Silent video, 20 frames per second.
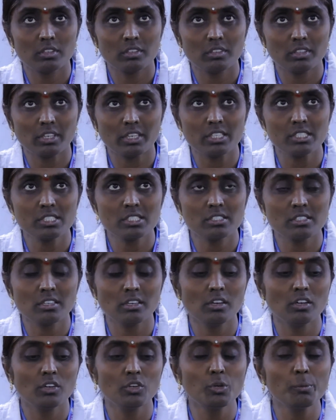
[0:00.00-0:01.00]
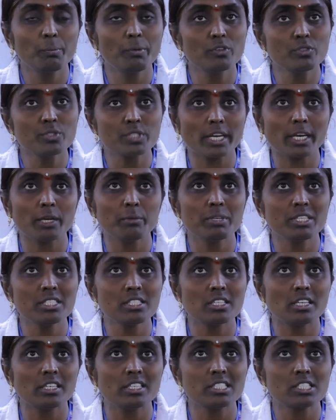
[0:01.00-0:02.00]
that is group of statements
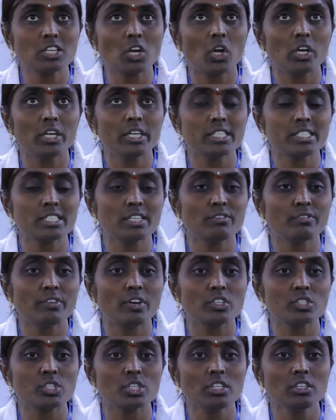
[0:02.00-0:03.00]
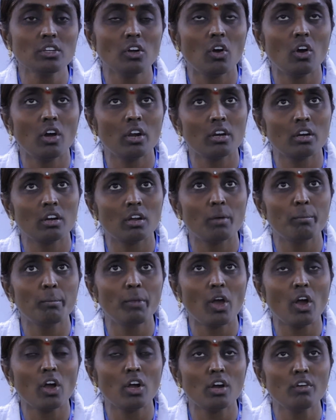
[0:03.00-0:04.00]
that is called it as a function, or
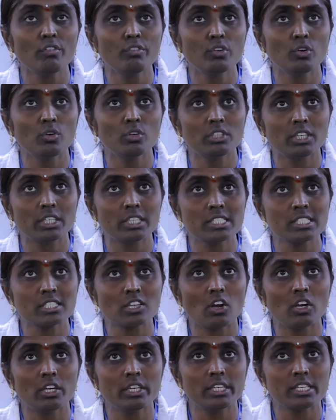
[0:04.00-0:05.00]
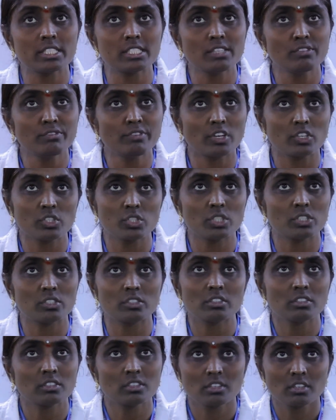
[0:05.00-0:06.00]
block of code that is called it as a function.
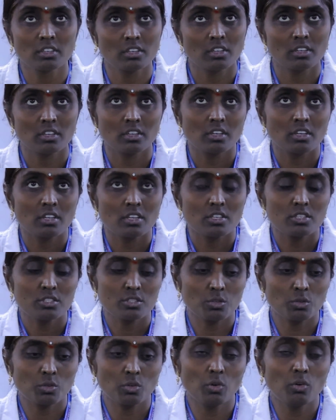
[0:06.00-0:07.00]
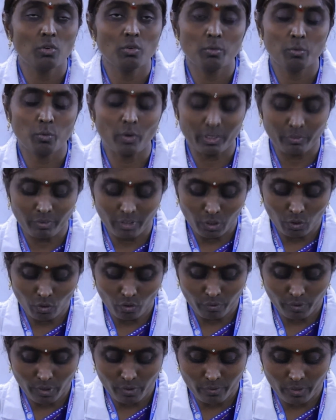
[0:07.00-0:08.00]
So why we
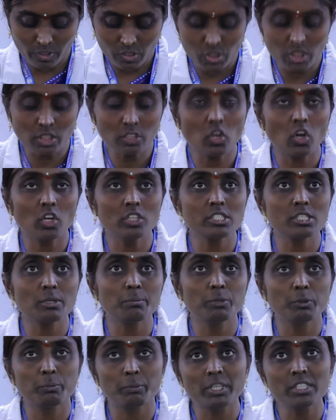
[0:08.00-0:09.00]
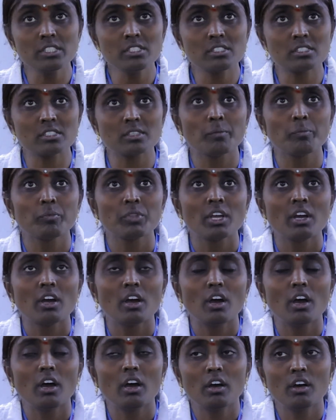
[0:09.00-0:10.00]
go for function concept means
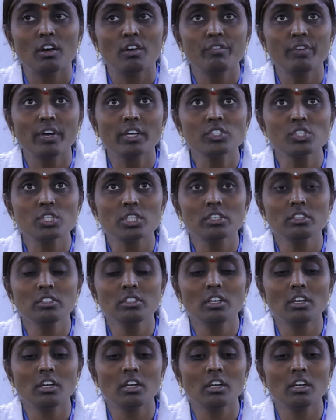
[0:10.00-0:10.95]
function